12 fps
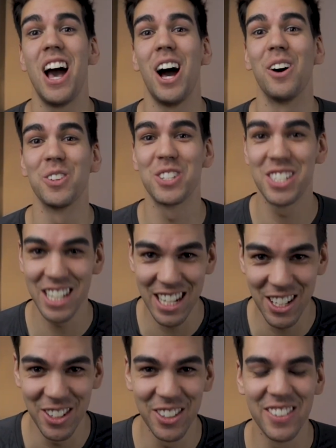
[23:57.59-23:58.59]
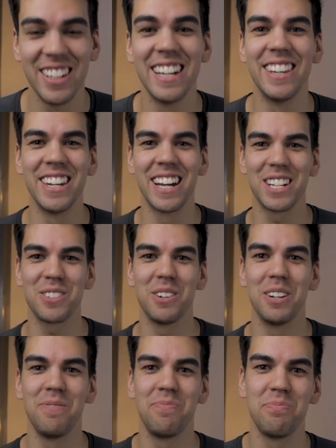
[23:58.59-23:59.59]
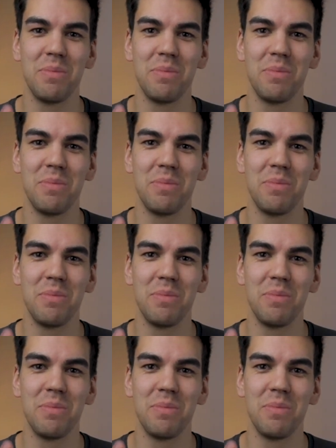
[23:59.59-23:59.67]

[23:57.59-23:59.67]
I'll see you in the next one.